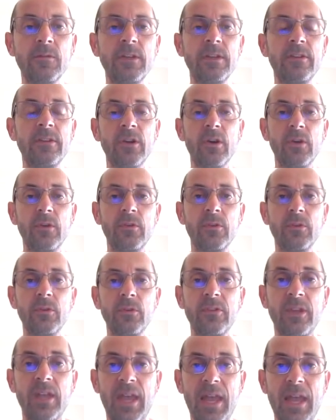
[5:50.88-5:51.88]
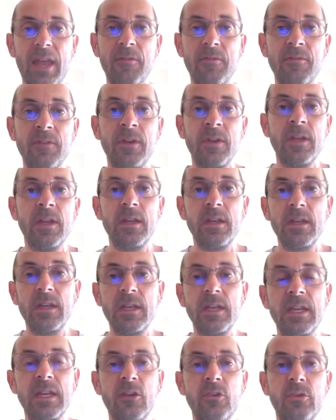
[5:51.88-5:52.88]
the totals have
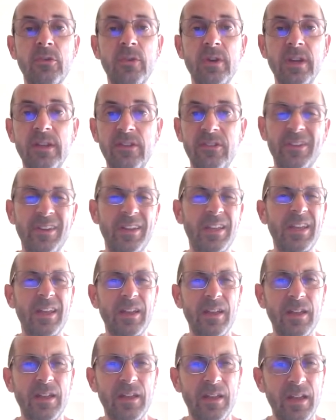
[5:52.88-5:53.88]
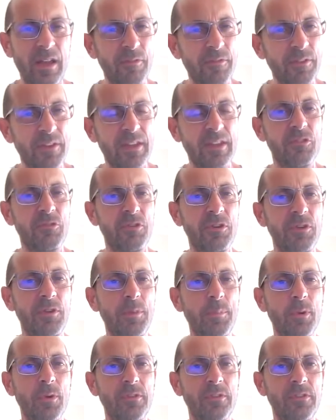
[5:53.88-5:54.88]
increased. I think it's
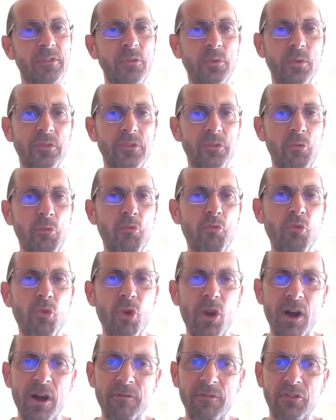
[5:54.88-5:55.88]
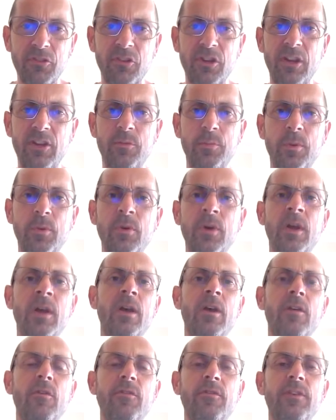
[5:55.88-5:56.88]
really pointing towards a rather changeable
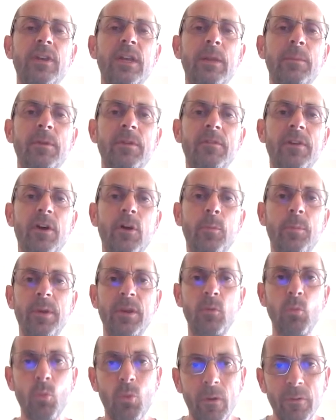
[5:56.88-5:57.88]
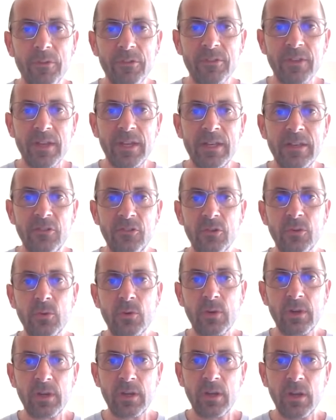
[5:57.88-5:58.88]
theme developing once that
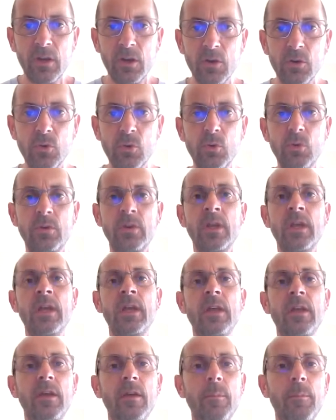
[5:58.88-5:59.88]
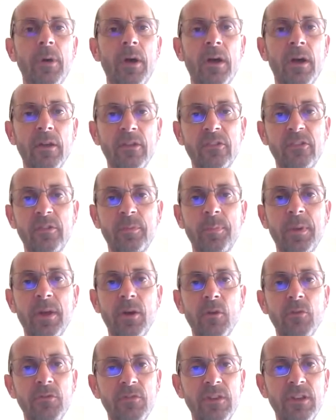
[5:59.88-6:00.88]
initial cold
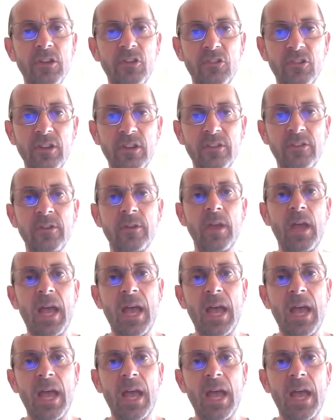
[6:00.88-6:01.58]
spell finishes